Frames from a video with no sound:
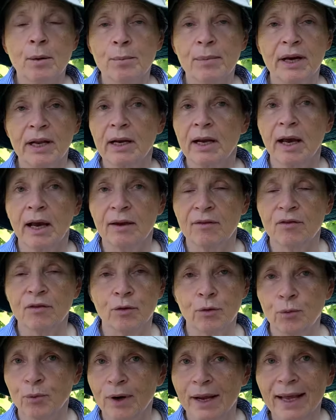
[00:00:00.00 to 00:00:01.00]
But I've
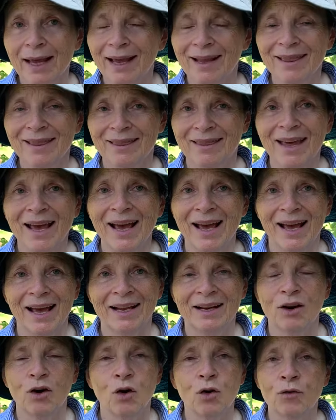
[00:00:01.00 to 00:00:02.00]
read
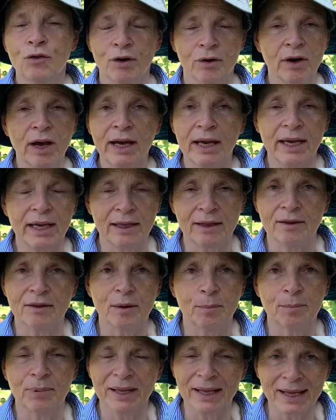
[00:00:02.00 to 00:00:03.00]
that overnight
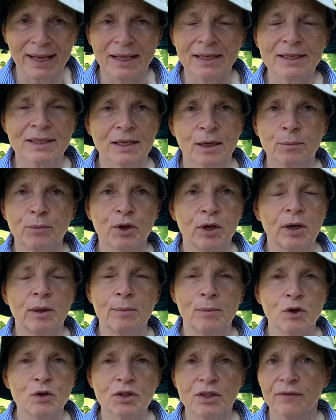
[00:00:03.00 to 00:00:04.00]
the plants are
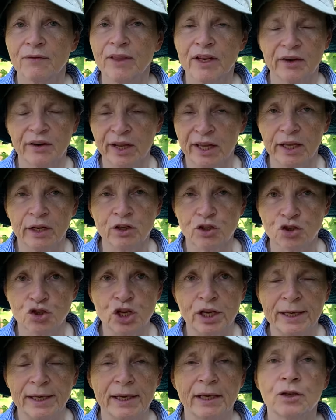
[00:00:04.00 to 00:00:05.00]
putting most of their
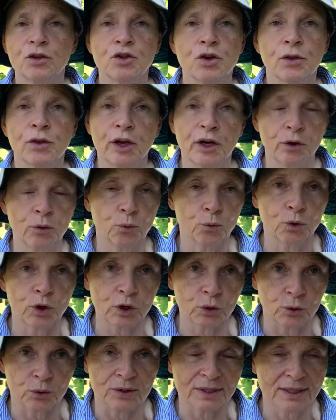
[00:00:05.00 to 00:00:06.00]
energy into their
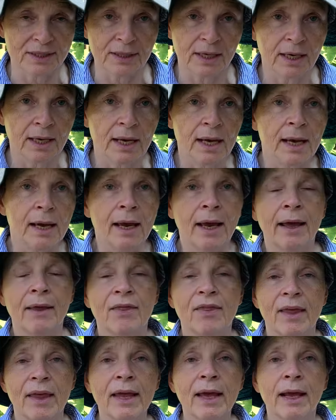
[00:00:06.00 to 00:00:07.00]
roots.
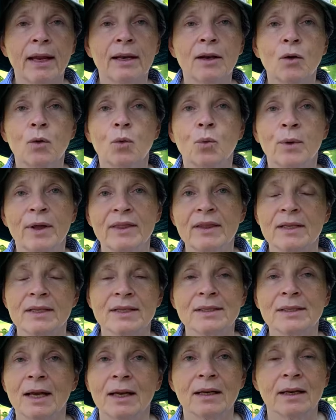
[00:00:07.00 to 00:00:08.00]
And then when the
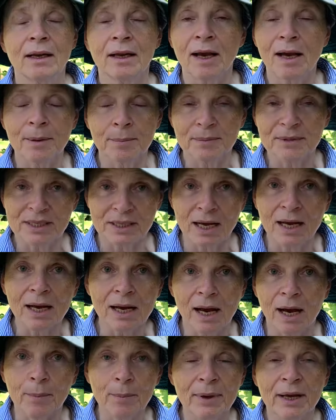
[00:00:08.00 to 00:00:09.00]
sun comes
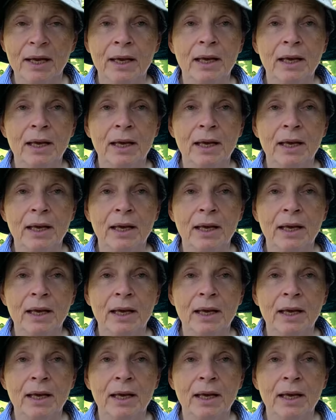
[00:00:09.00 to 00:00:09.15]
up,